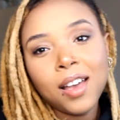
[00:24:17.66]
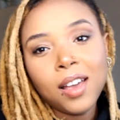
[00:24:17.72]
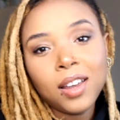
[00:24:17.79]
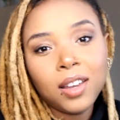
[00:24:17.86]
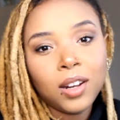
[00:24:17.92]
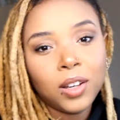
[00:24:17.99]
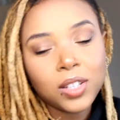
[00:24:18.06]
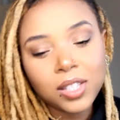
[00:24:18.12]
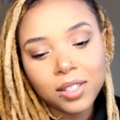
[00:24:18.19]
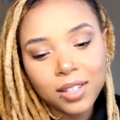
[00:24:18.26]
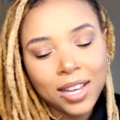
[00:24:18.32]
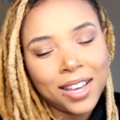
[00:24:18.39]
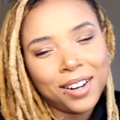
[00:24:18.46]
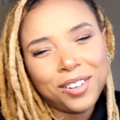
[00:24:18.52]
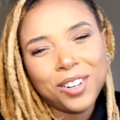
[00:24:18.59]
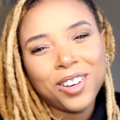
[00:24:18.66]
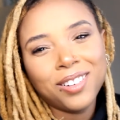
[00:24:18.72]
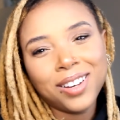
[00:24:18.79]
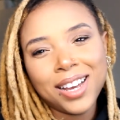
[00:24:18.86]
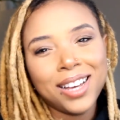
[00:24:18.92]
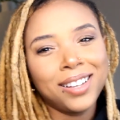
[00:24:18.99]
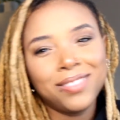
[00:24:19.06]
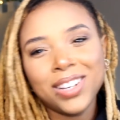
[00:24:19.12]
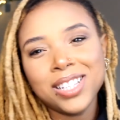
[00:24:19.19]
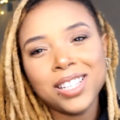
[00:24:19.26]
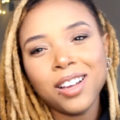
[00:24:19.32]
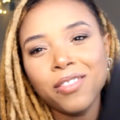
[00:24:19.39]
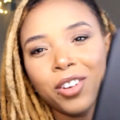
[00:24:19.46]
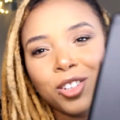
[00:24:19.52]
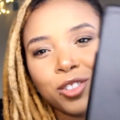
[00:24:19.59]
You know, I don't know, my
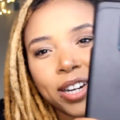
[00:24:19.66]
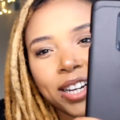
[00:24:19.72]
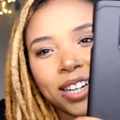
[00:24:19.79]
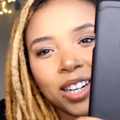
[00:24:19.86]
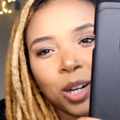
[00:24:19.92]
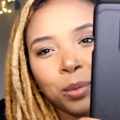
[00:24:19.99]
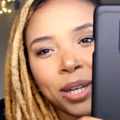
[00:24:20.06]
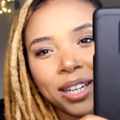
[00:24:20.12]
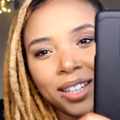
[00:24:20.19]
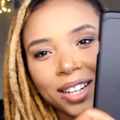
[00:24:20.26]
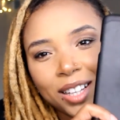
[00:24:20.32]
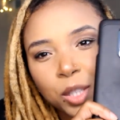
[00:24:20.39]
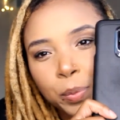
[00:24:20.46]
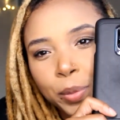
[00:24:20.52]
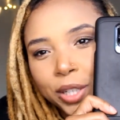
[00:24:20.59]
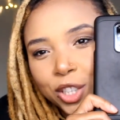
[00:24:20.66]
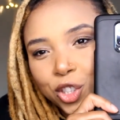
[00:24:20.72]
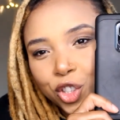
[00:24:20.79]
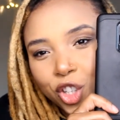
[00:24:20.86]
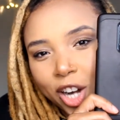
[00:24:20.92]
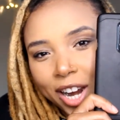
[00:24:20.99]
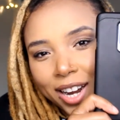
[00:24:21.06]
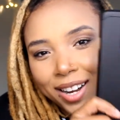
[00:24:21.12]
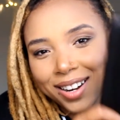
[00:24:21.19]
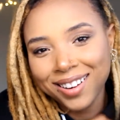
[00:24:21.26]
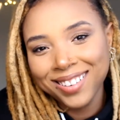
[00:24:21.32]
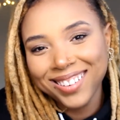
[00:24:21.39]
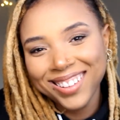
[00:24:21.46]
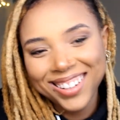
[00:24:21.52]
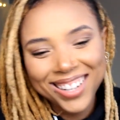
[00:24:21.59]
cell phone's right here. I'm like, yeah, that's pretty straight.
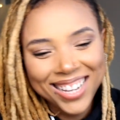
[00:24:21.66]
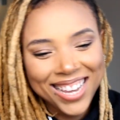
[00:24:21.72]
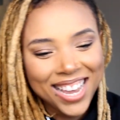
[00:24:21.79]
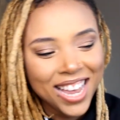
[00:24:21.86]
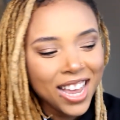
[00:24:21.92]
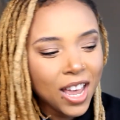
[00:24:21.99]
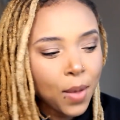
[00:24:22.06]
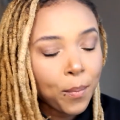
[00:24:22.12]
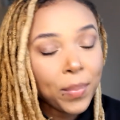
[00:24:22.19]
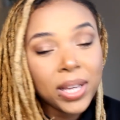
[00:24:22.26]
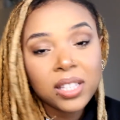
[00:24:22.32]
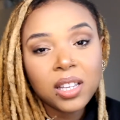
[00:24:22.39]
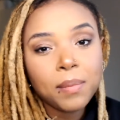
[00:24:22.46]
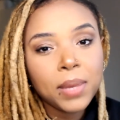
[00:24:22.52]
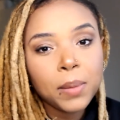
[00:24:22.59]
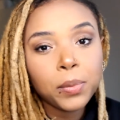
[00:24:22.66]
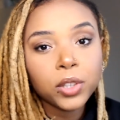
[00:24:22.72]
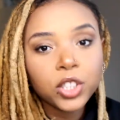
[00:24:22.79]
But some people